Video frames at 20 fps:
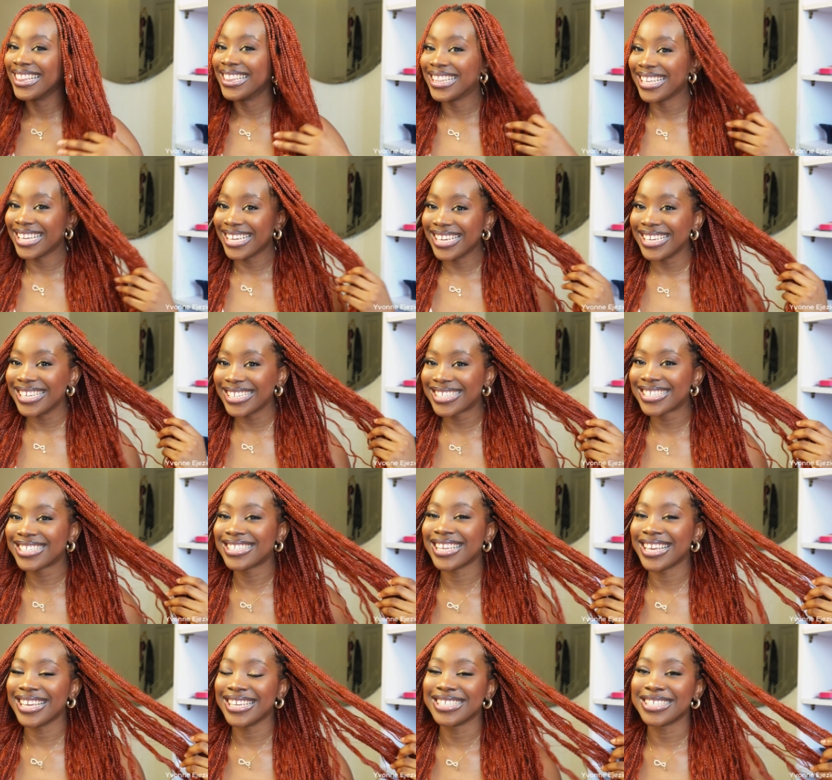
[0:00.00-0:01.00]

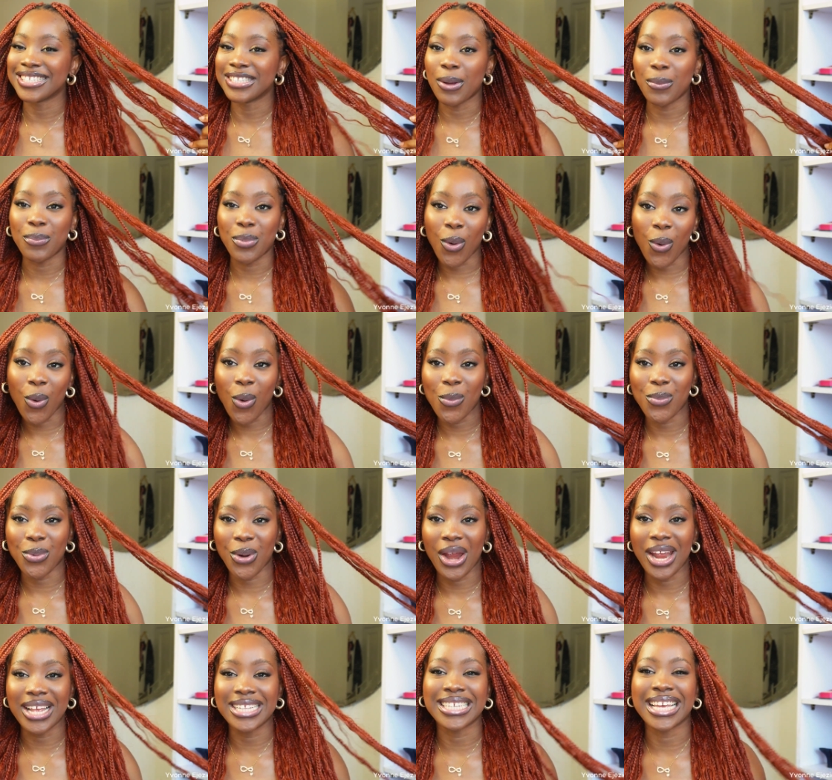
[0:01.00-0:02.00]
This is the boho
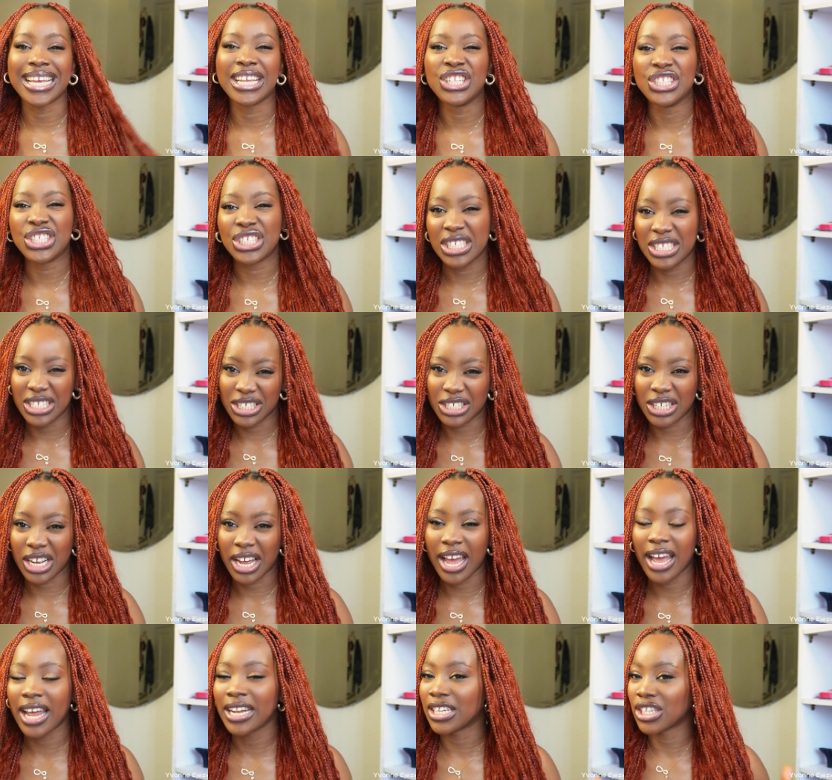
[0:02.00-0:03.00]
braids in
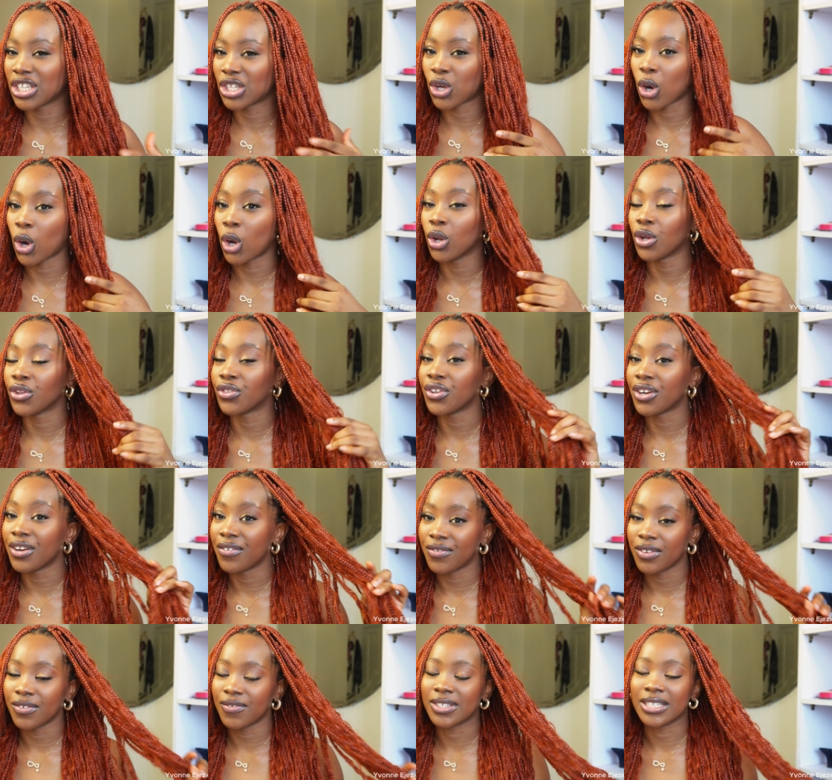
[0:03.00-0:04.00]
ginger. This is color
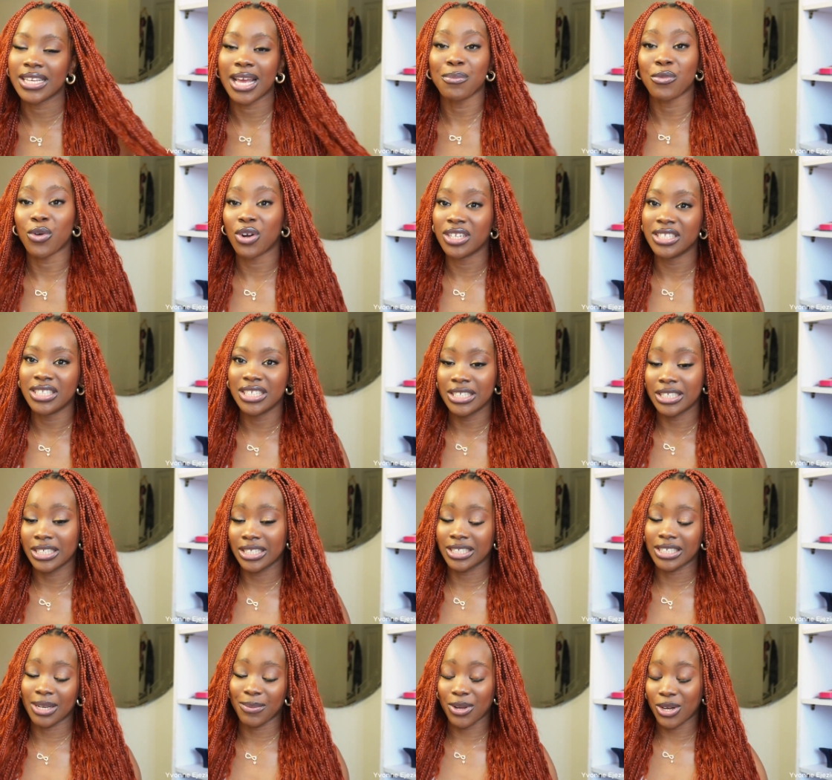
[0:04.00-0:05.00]
350. I'm calling it
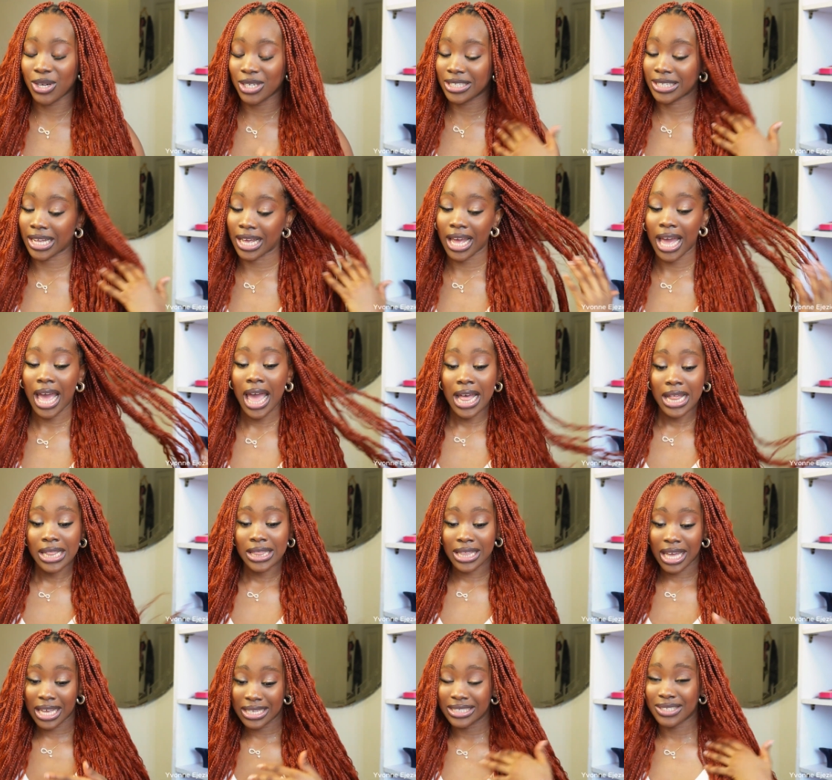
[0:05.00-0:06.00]
ginger because like
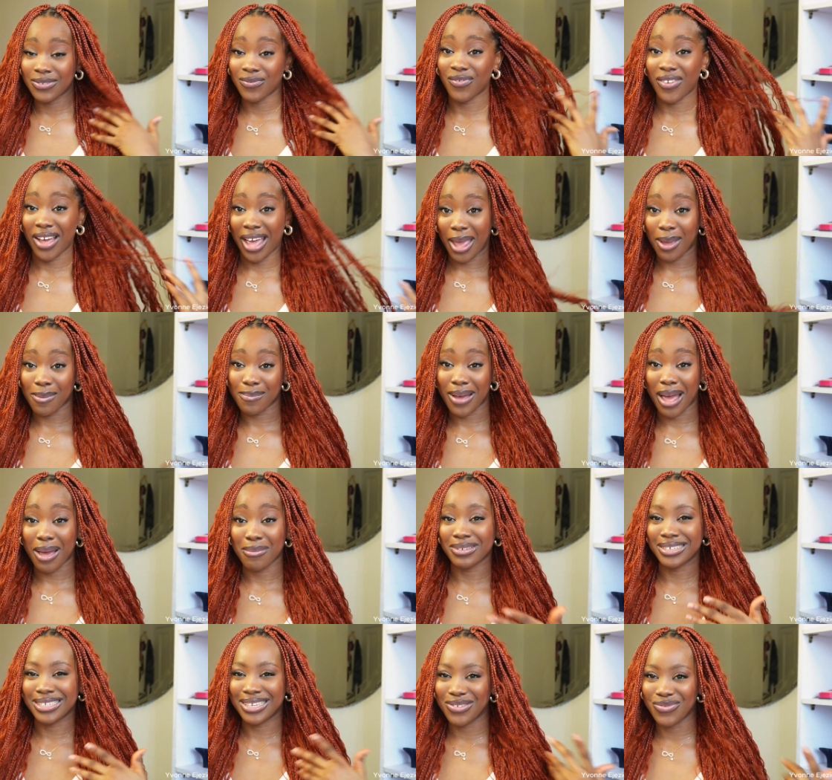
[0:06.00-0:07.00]
that's the vibe
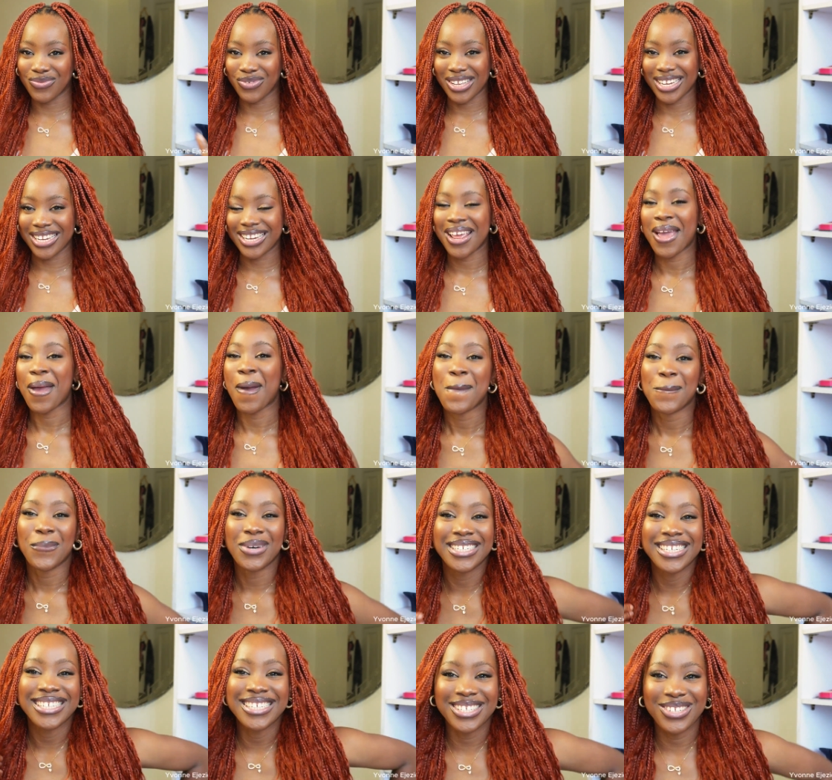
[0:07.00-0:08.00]
I'm giving.
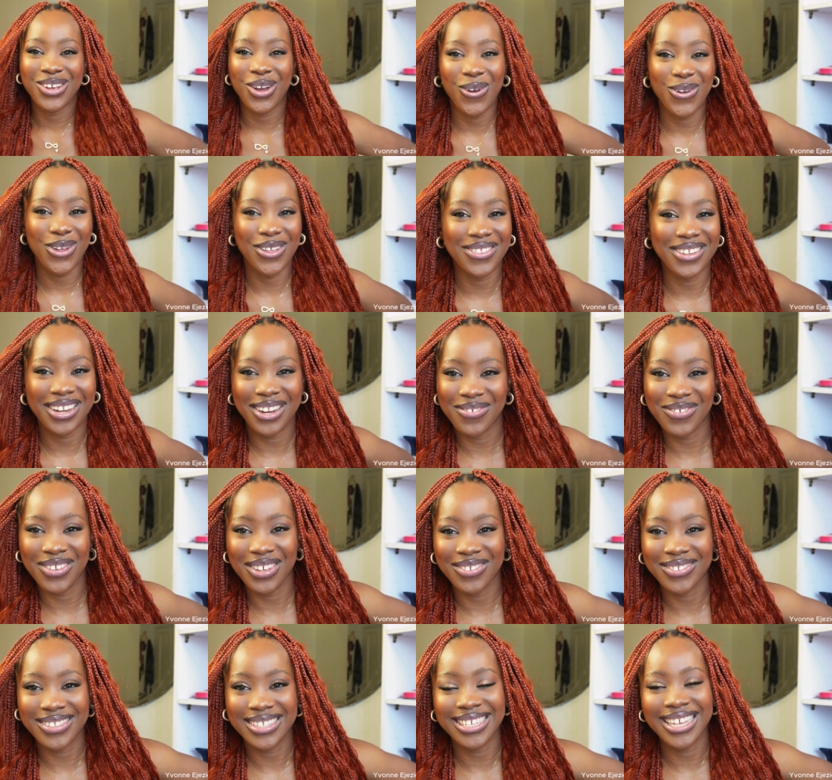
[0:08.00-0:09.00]
But this is color
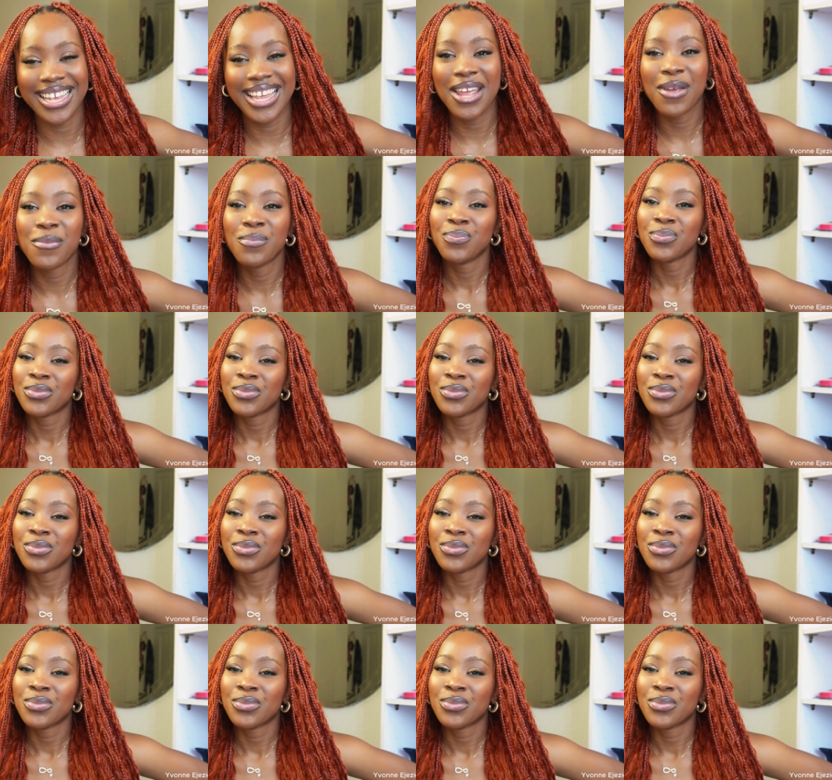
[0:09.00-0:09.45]
350.